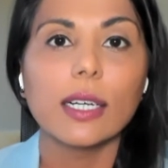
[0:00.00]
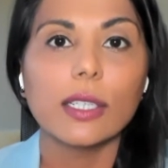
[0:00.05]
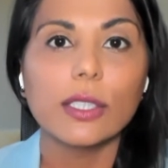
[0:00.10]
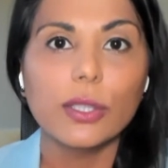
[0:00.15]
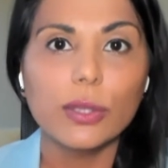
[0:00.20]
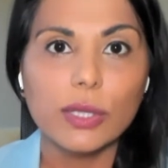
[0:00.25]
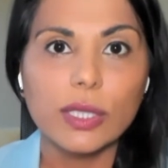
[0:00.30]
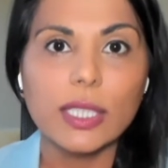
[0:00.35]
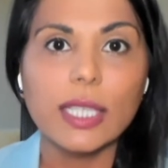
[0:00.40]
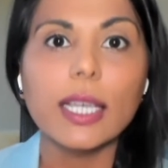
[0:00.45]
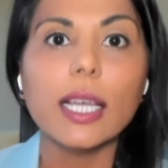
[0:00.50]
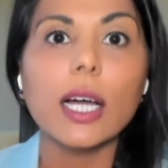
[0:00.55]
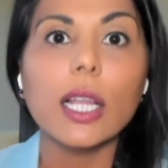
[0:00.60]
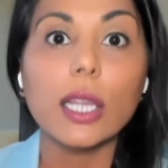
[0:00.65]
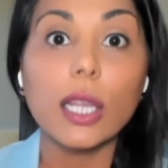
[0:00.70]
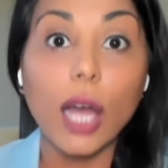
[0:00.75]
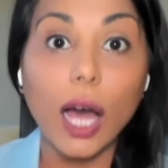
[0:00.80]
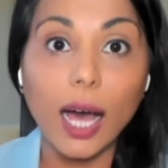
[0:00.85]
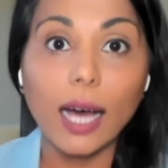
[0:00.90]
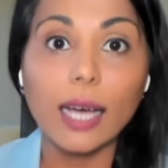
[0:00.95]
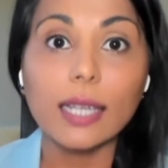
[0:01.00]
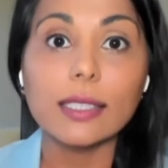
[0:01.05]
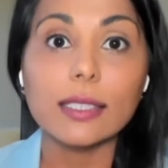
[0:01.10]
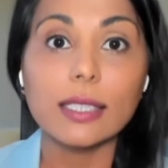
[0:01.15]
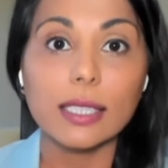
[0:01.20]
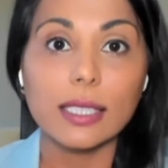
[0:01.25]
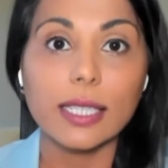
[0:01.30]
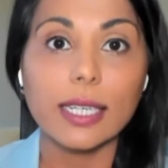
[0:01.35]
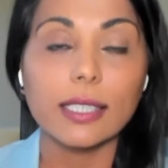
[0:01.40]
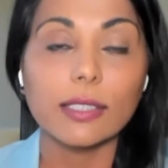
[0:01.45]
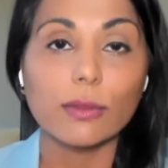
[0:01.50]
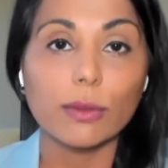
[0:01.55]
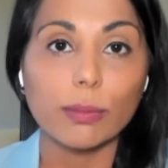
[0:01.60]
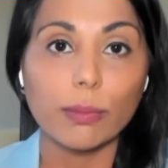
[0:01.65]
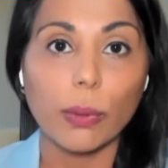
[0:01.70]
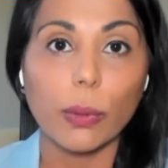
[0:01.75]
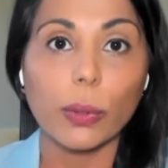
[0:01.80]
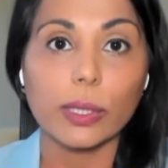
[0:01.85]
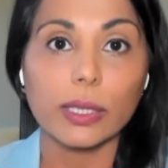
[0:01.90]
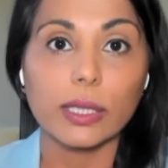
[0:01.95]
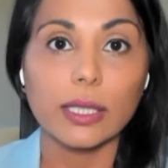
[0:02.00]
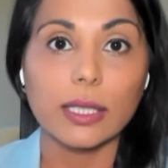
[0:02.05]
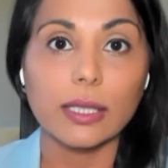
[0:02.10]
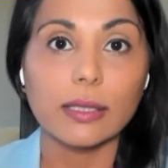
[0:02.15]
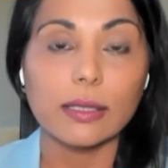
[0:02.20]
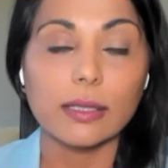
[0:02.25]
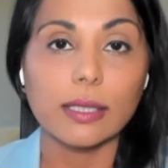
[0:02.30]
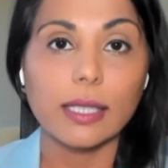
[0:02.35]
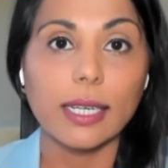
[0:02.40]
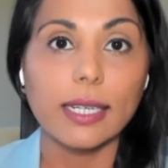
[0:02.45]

You're seeing a lot of states report this.